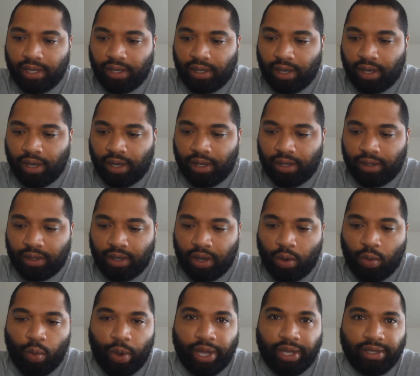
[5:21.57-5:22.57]
a
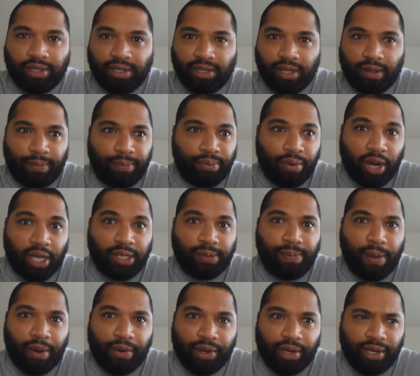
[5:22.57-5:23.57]
way to
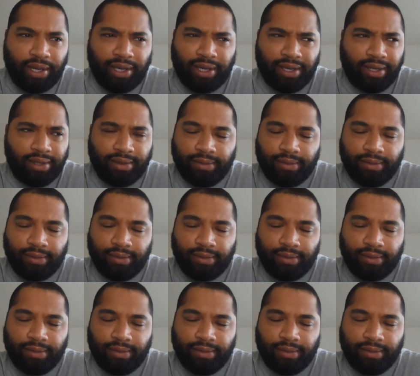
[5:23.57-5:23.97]
prosperity.